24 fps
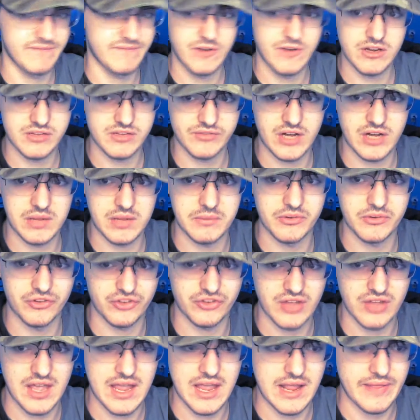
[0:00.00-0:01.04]
First of all, I'm going to
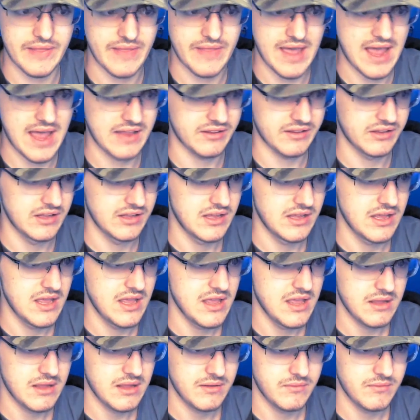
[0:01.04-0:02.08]
say that
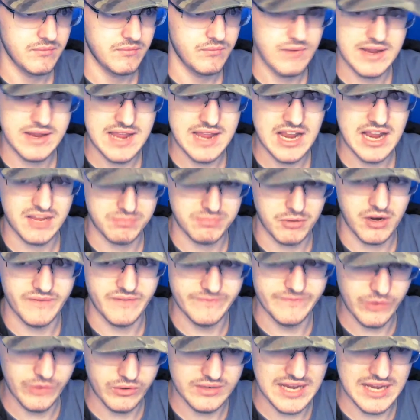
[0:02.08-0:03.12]
we can't explore
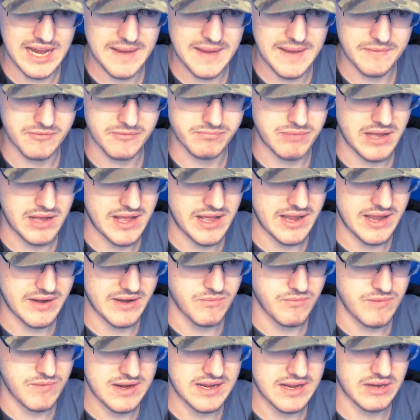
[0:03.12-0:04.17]
full names, but
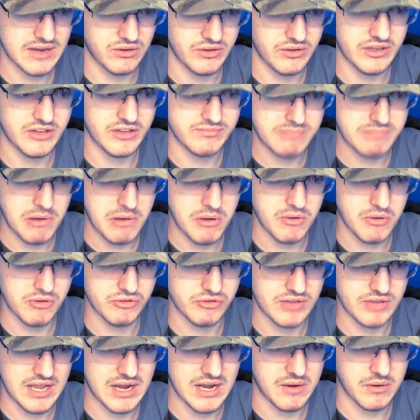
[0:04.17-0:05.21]
we can only
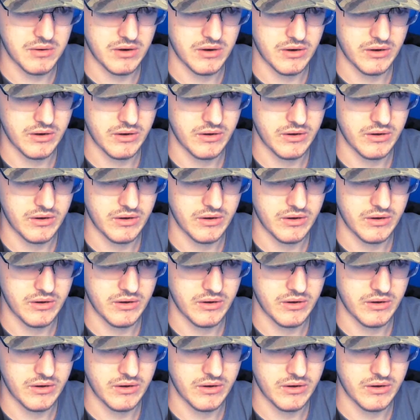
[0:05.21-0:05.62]
expose our,